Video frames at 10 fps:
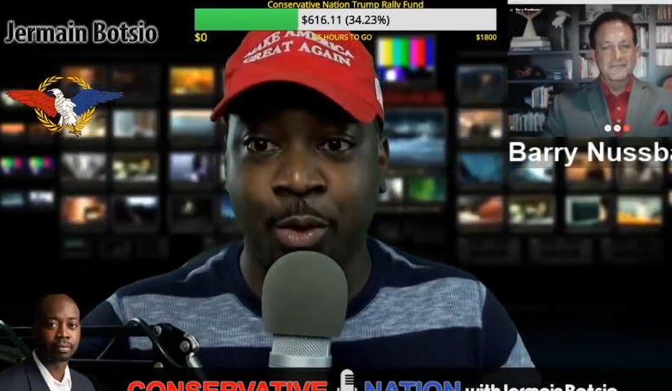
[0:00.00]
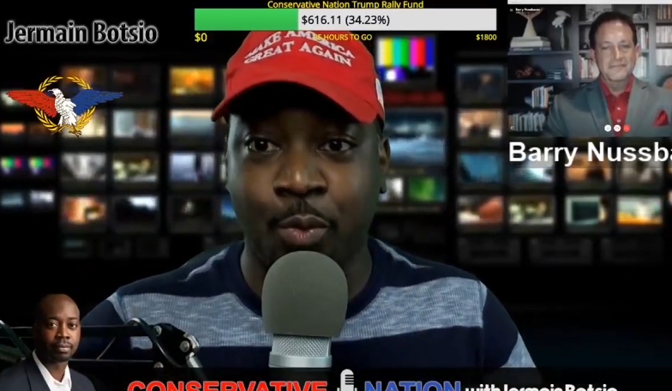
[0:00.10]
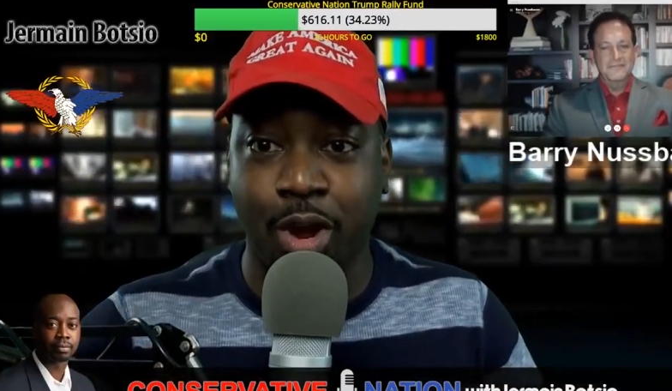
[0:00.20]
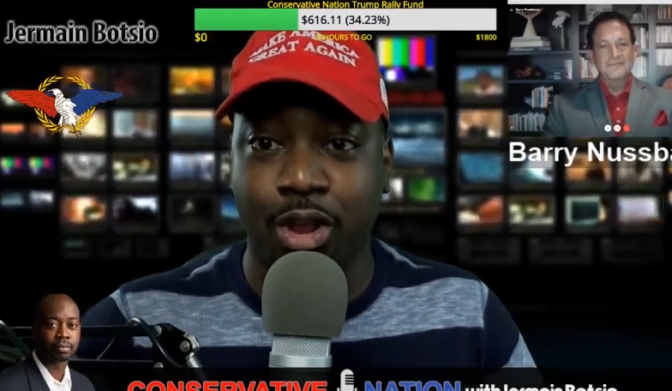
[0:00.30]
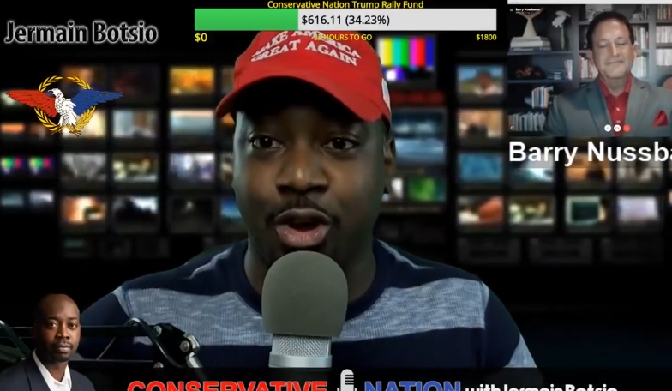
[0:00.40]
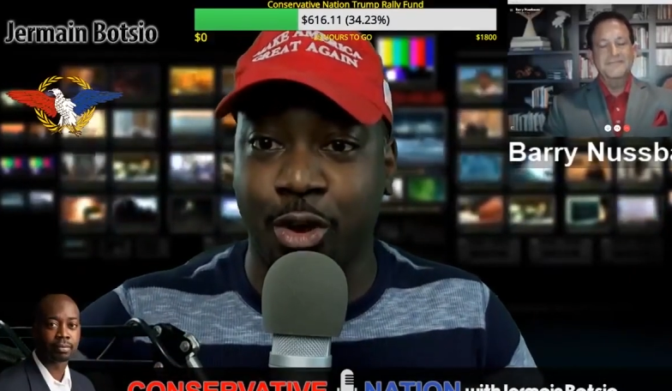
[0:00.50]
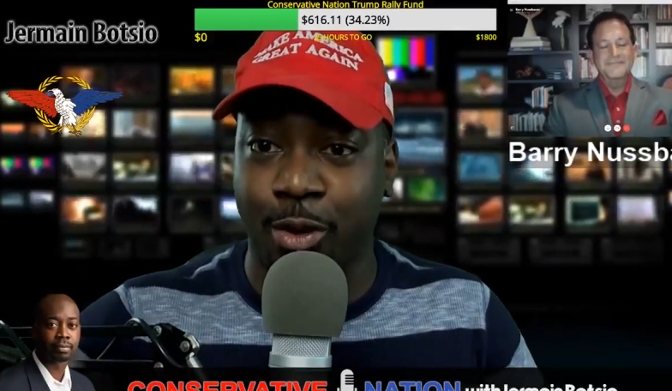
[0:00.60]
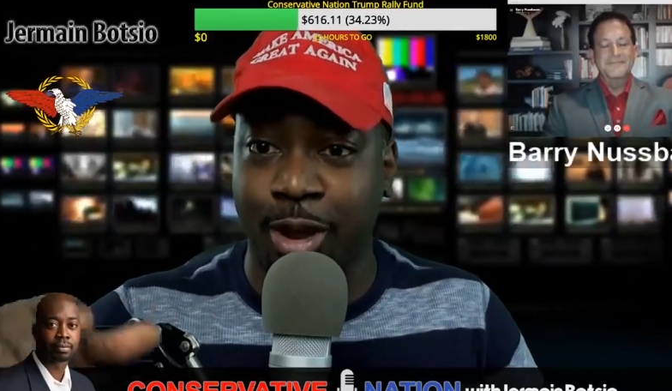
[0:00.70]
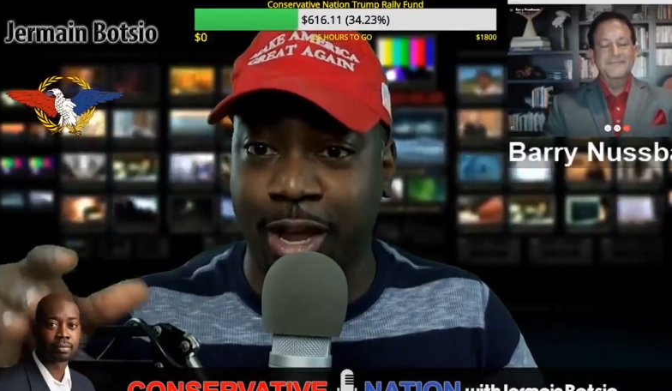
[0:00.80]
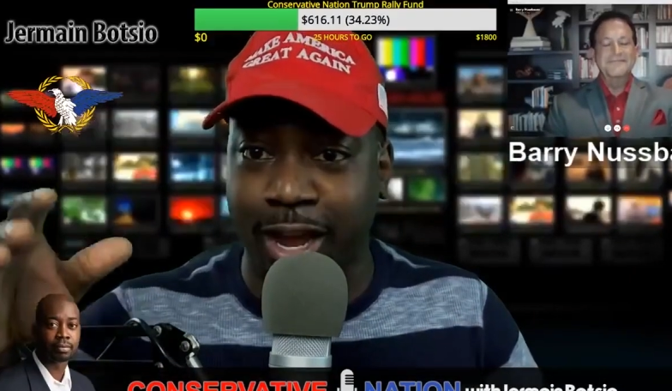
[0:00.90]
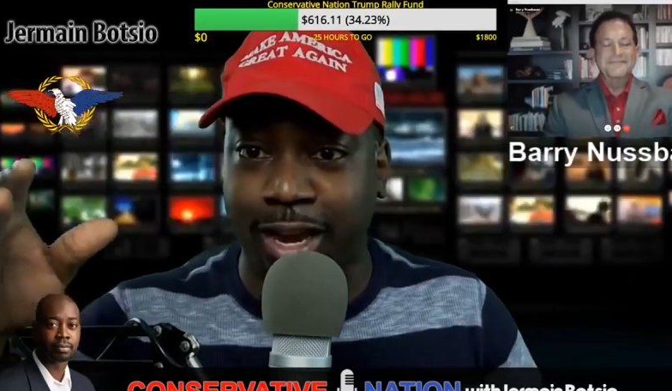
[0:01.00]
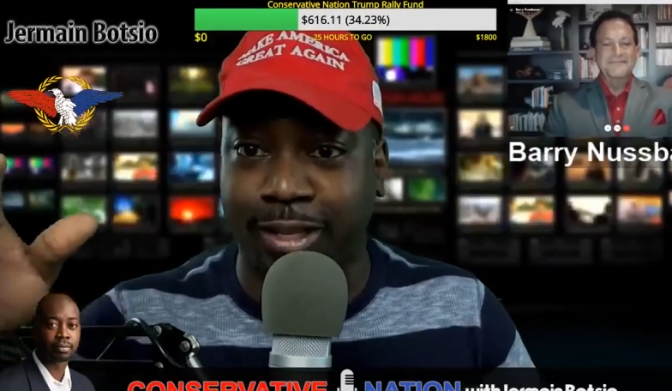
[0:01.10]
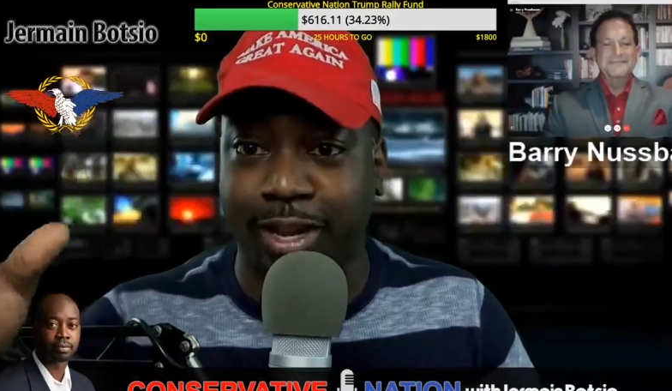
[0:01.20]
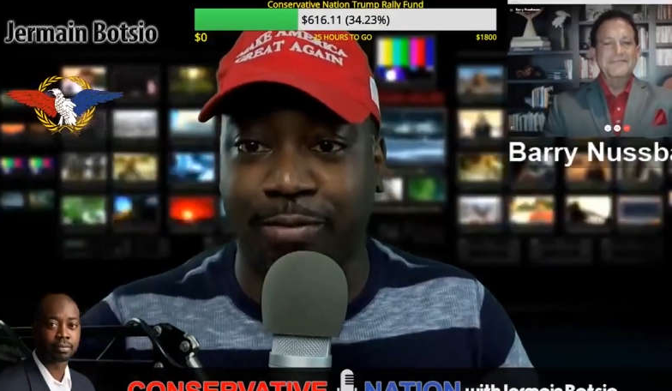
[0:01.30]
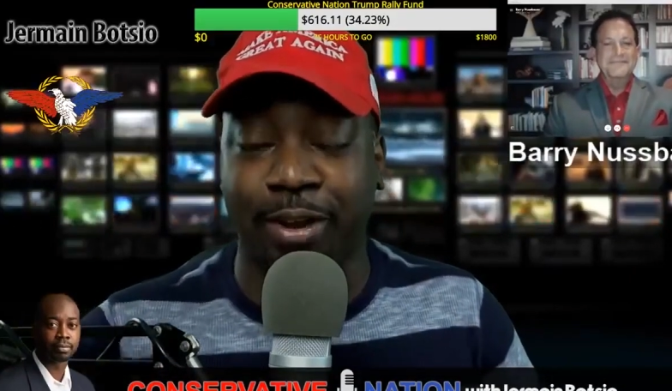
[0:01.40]
Speaker 1: When you're in a
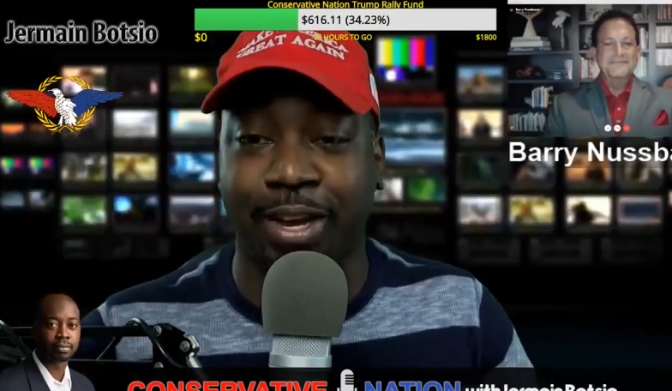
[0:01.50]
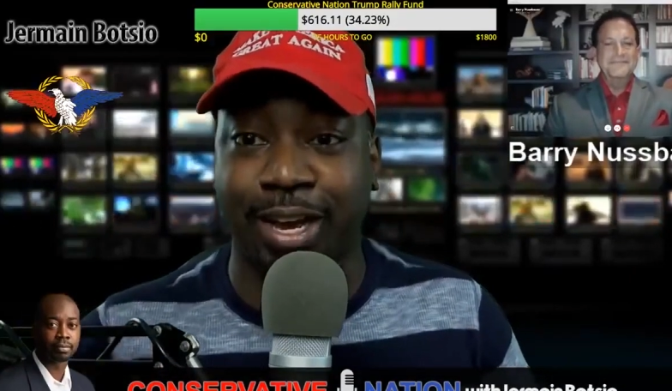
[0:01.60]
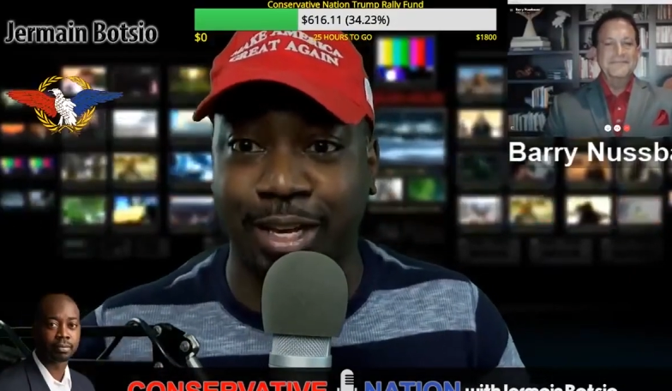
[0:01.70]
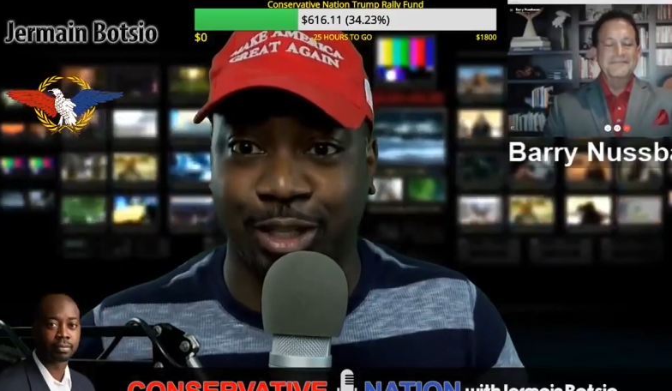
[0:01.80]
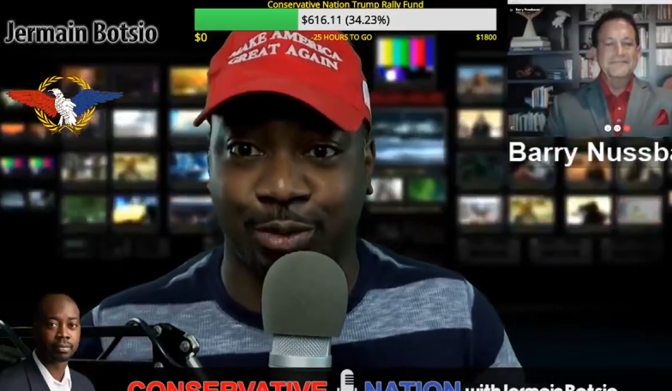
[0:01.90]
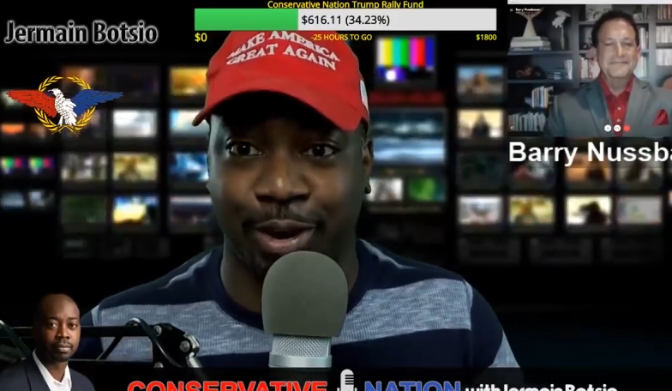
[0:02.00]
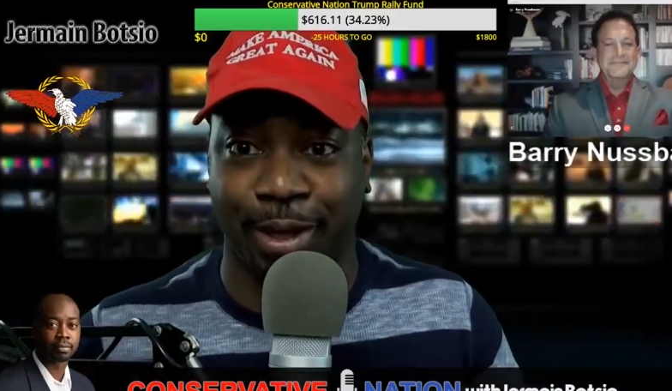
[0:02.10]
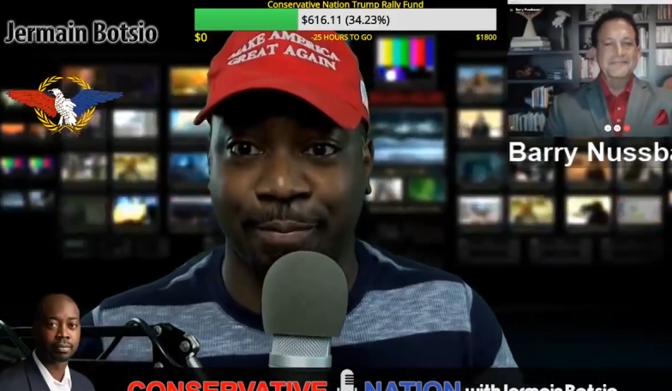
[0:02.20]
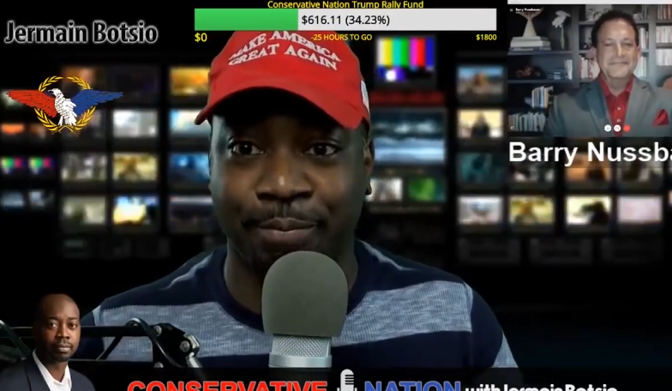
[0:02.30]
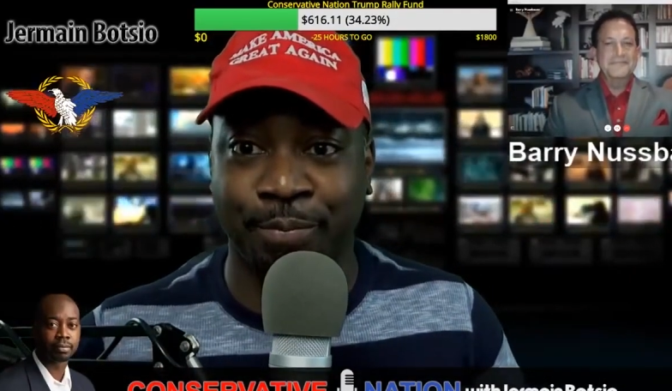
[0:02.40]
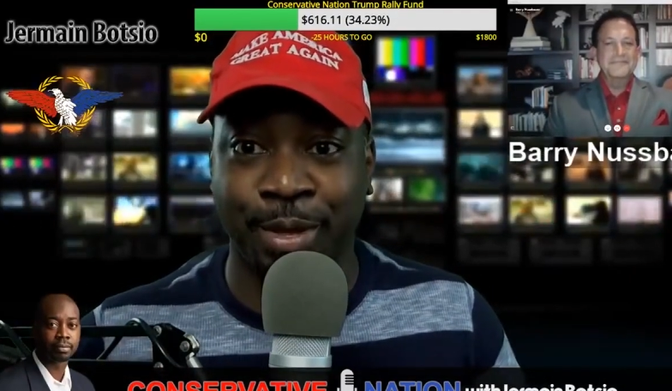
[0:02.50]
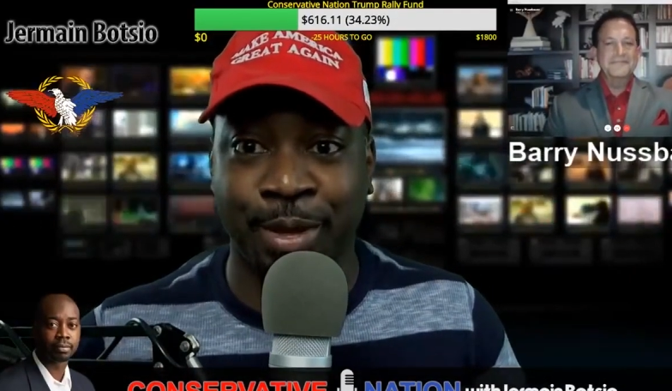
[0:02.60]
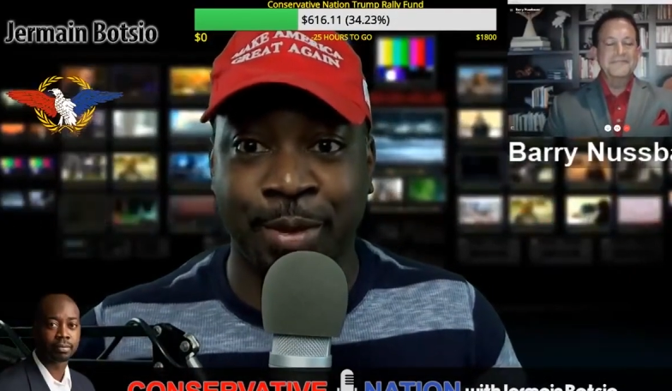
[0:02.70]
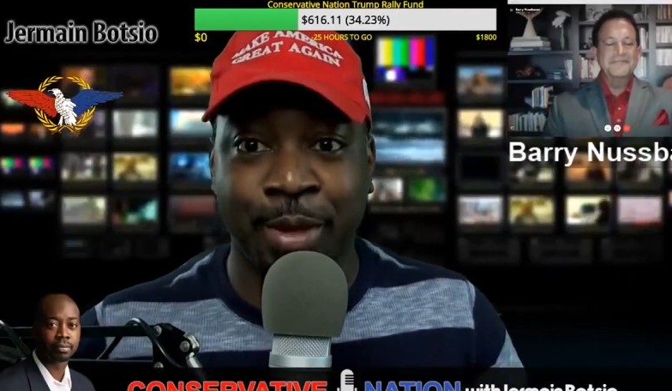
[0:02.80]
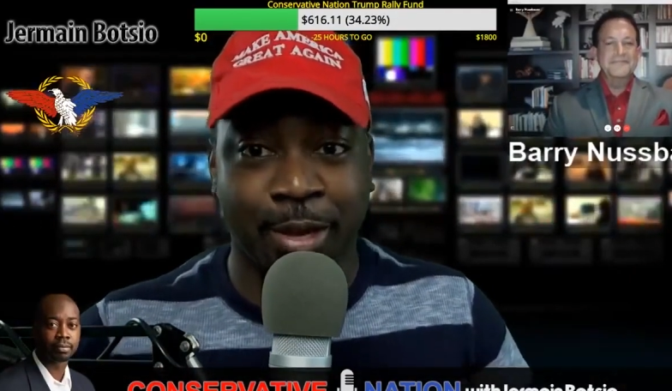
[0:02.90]
different country,
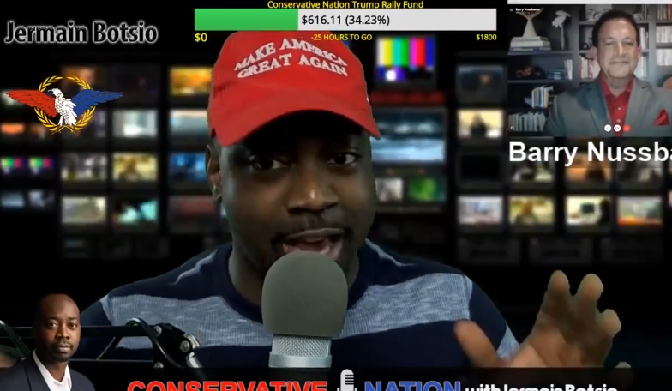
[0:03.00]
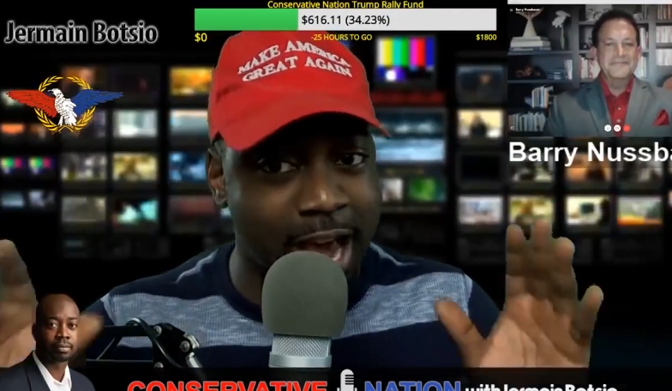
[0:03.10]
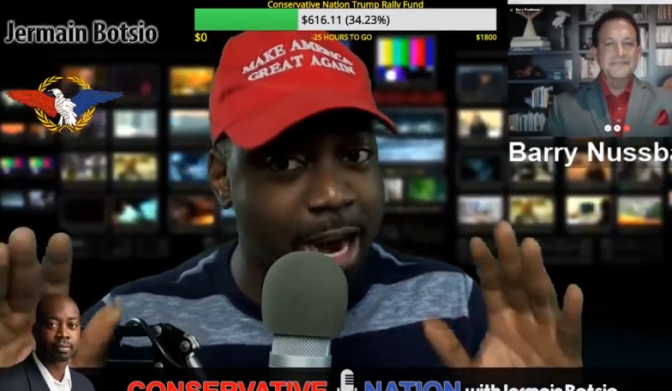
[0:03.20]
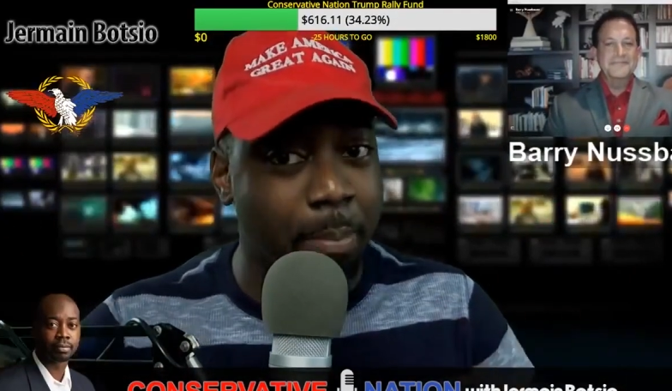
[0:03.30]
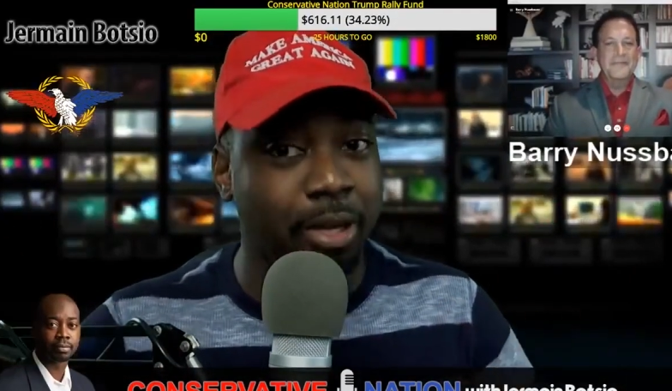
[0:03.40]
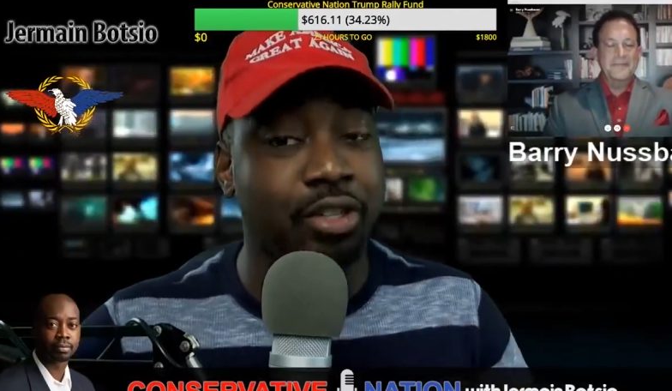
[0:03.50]
kind of